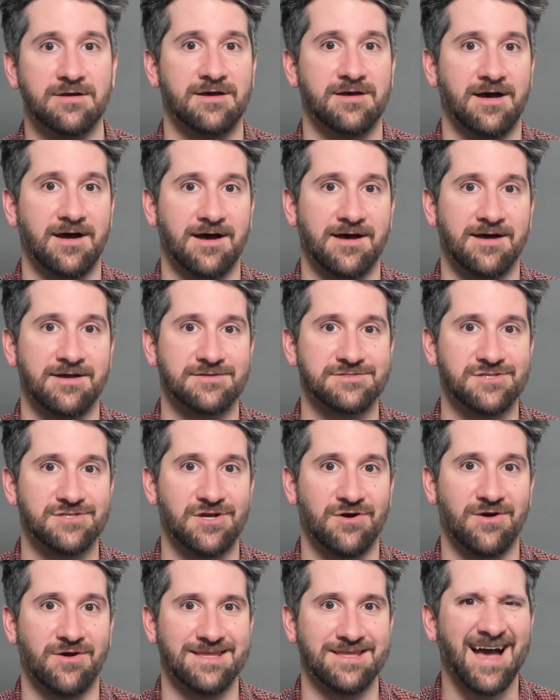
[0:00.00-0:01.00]
Uh,
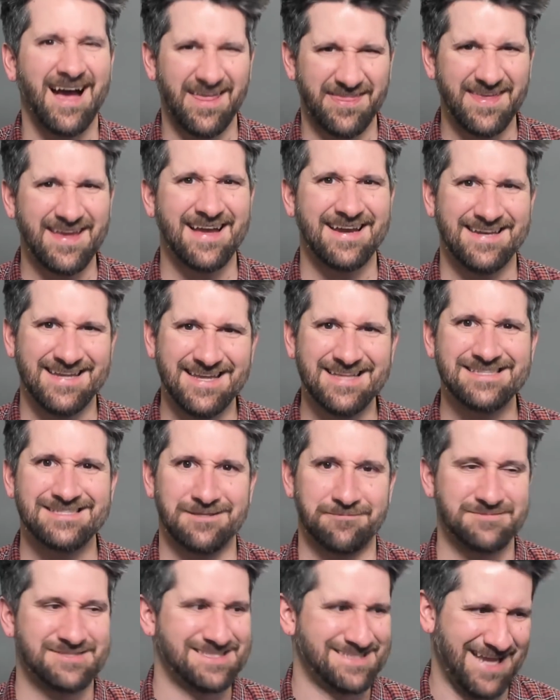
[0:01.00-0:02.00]
so yeah, I think I need
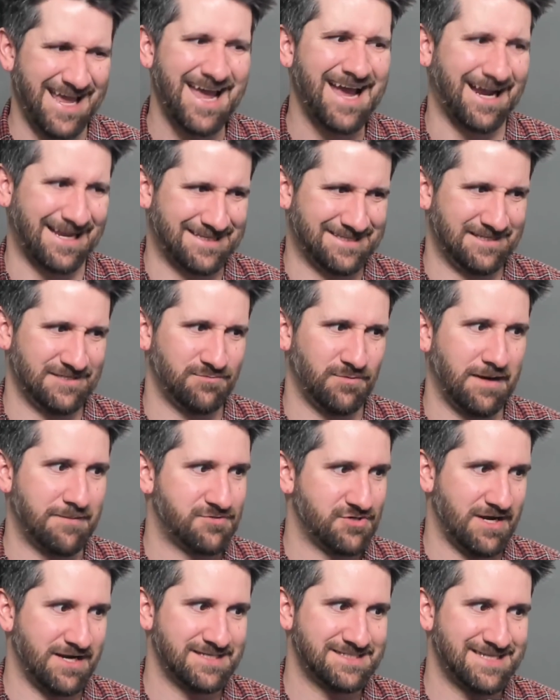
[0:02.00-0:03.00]
some snacks, is what I'm
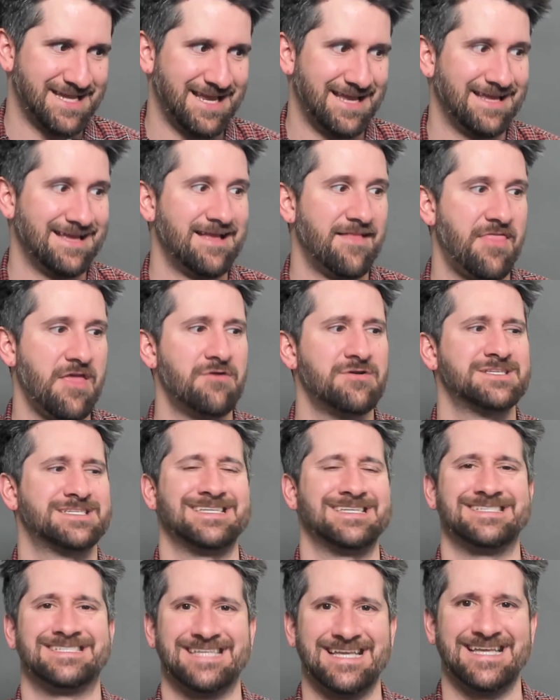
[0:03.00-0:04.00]
trying to say. There is
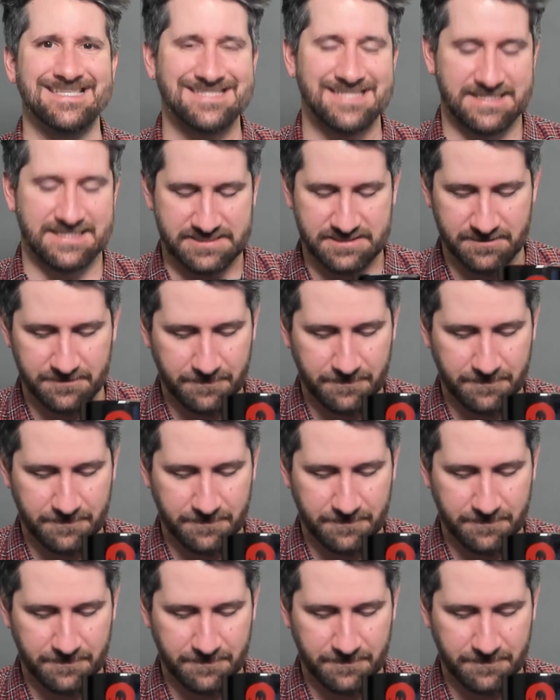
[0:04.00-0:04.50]
consensus